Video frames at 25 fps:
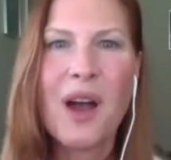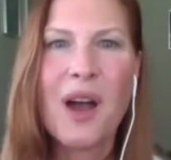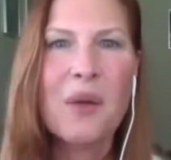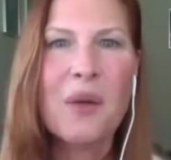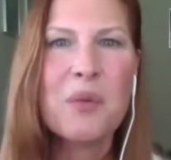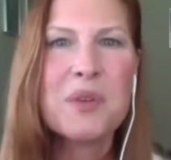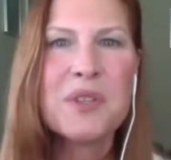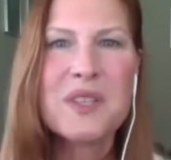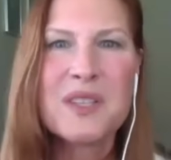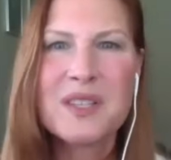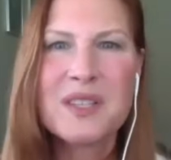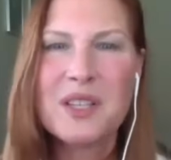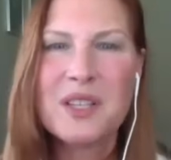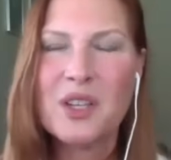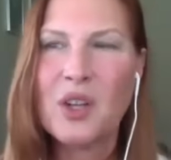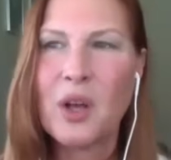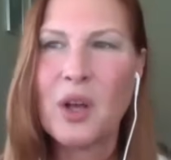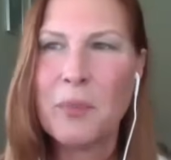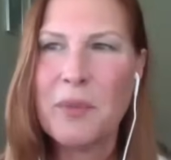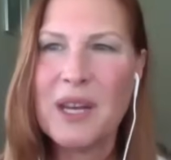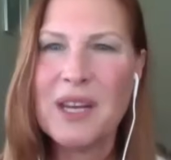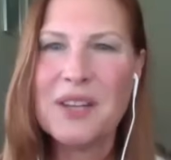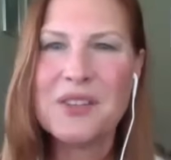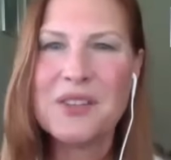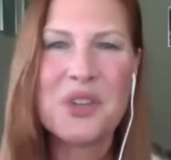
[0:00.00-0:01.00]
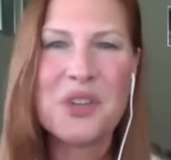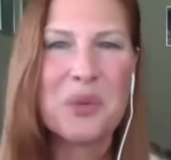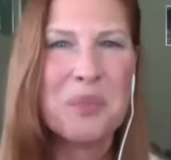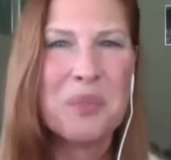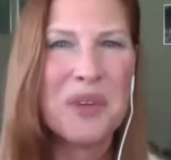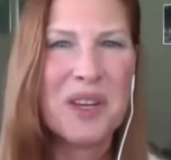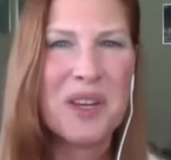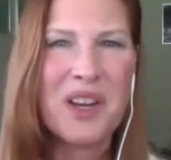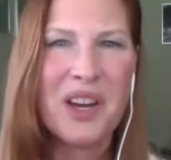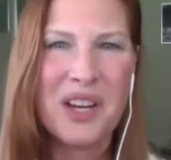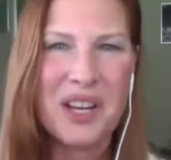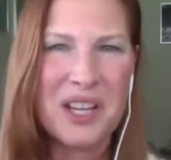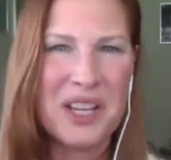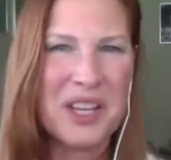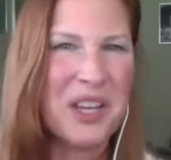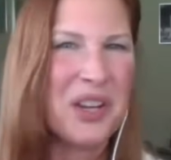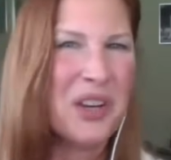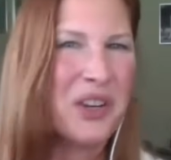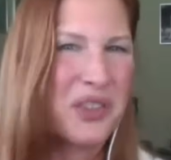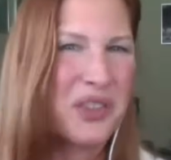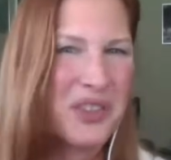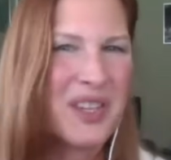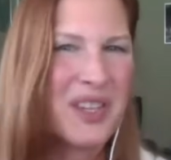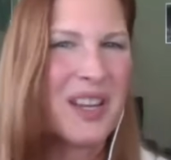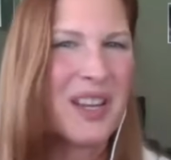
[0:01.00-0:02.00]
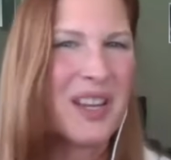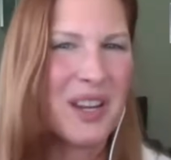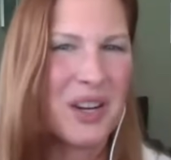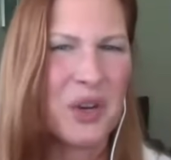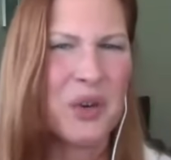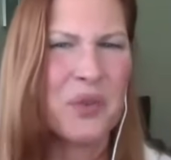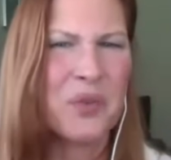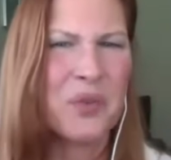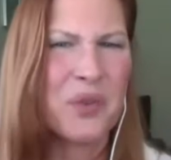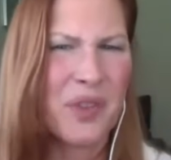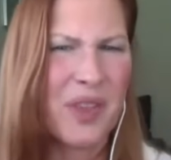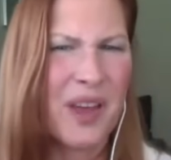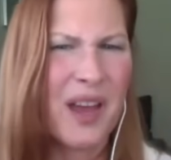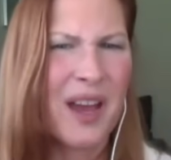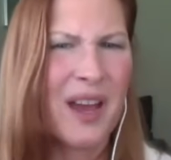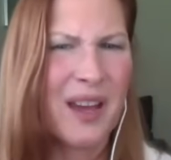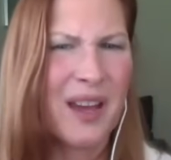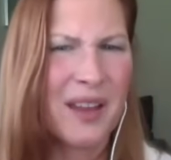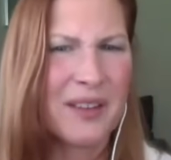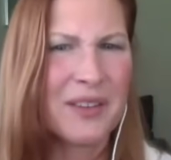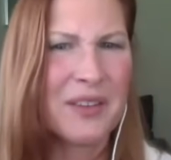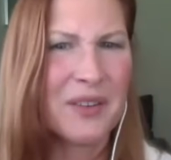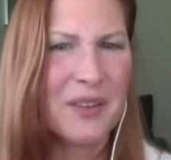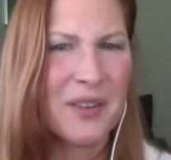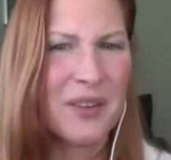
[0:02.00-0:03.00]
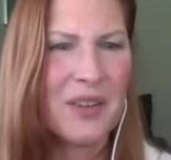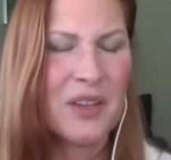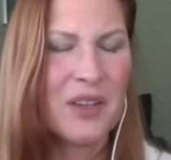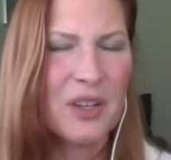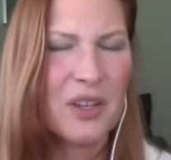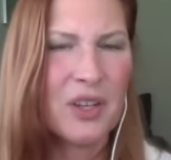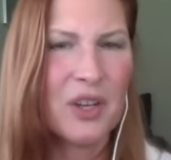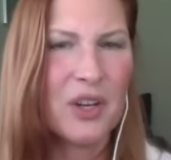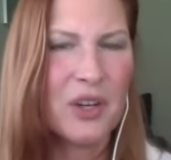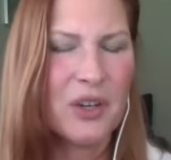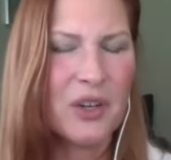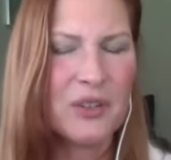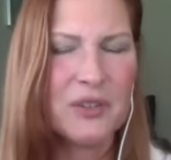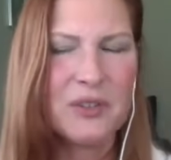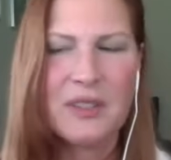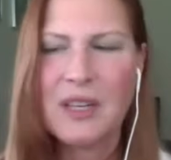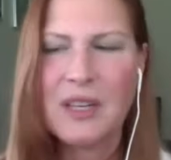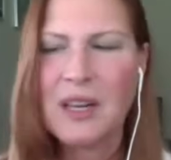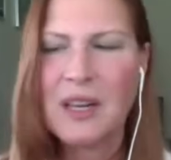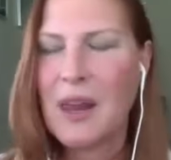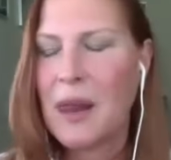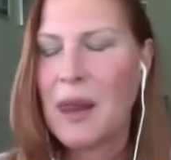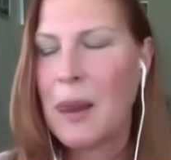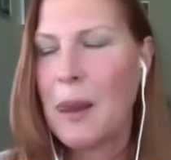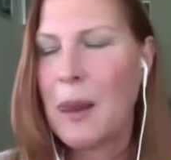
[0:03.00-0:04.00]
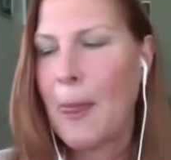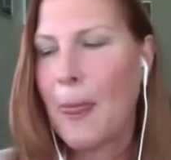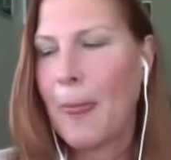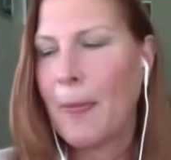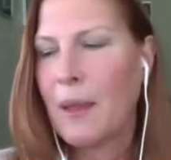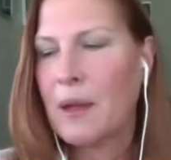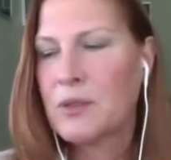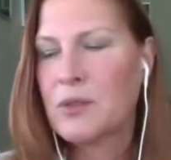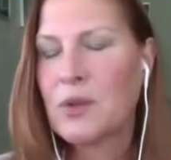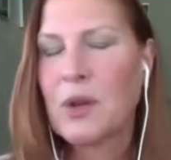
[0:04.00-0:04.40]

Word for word: I was still, I mean, it took me kind of years to get over that, you know? Right.